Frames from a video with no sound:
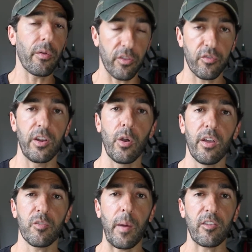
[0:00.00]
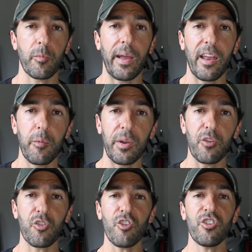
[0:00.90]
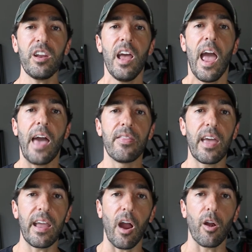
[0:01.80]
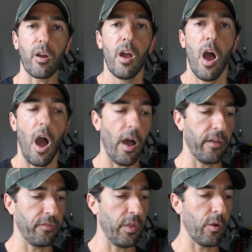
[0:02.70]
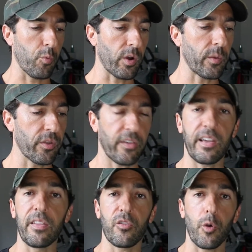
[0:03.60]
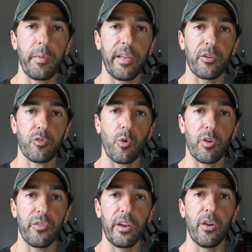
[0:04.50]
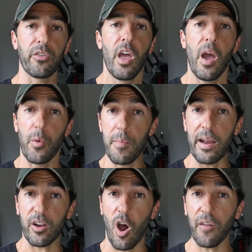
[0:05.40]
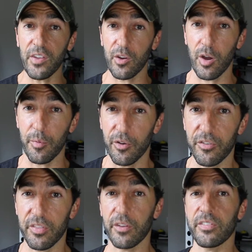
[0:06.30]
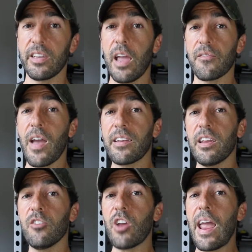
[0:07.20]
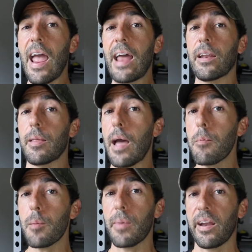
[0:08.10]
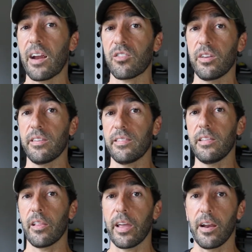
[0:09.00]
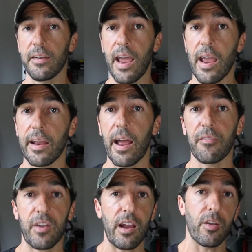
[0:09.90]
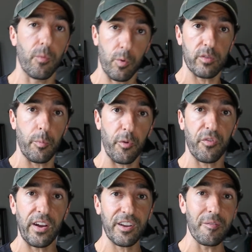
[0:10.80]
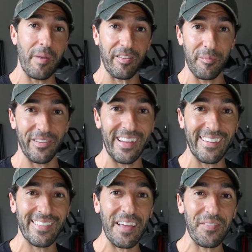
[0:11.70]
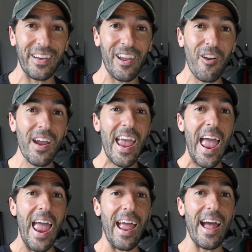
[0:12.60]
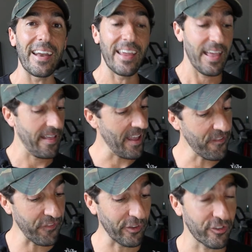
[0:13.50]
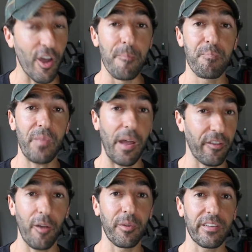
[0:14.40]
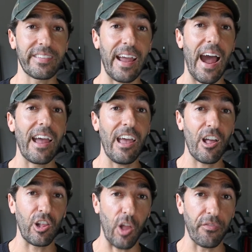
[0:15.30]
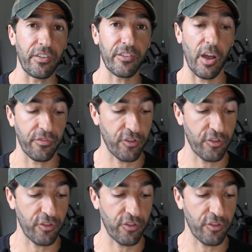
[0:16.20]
This video is sponsored by NNB Nutrition, and they are They're working with us on these Formulators Corner videos. We made a coffee creamer using their C8 Vantage, and that one might actually see the light of day. And I've kind of worked to perfect it. We made some mistakes in that video, and it feels good. That's all I'm gonna say. I love the stuff.